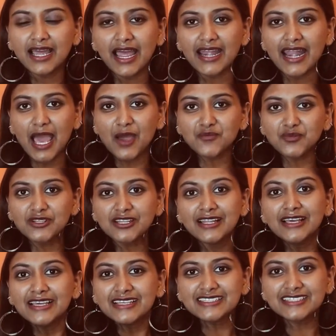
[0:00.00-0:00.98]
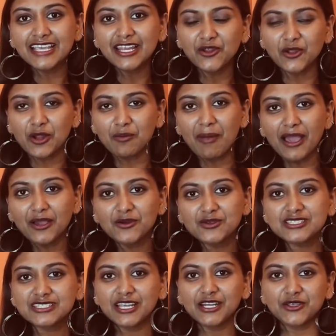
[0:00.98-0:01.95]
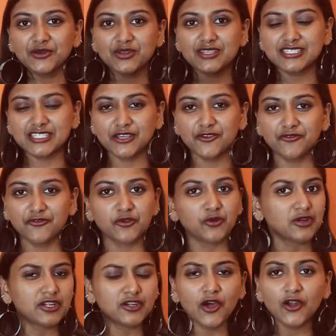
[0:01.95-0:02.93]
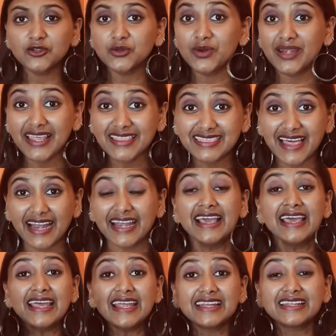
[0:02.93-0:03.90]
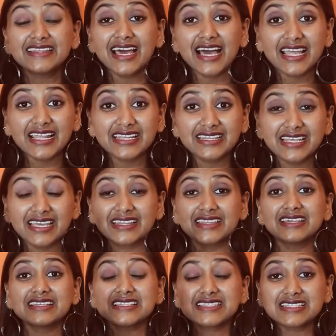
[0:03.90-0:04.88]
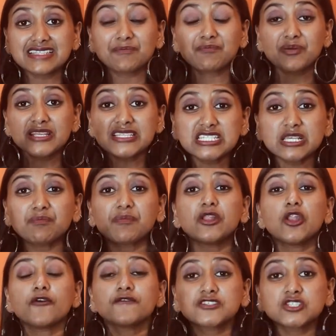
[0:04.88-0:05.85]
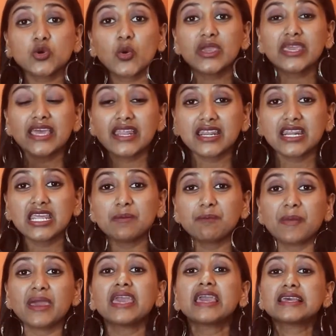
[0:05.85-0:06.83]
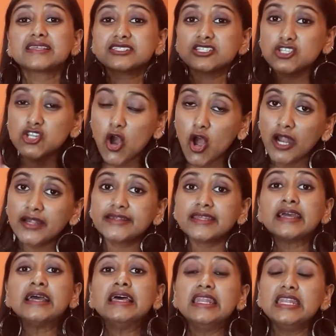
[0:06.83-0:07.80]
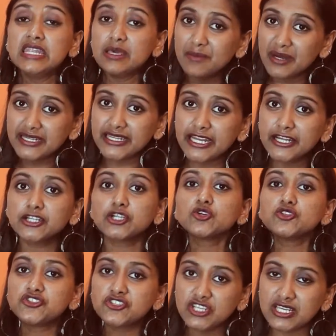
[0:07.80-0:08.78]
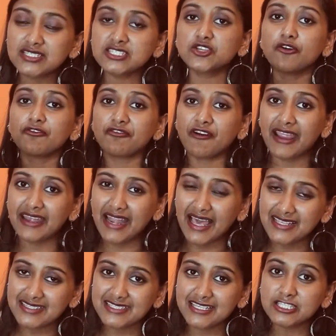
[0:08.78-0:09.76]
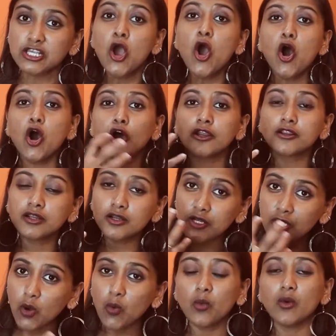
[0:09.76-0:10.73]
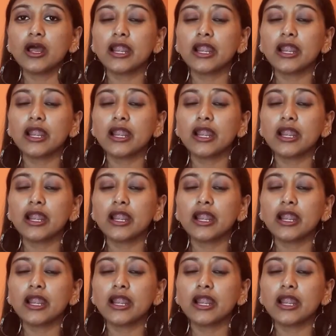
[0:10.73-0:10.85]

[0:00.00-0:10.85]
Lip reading: an apple seed or a mango seed, you receive fruit. Not only that, the principle of sowing and reaping is not limited to just your finances or, you know,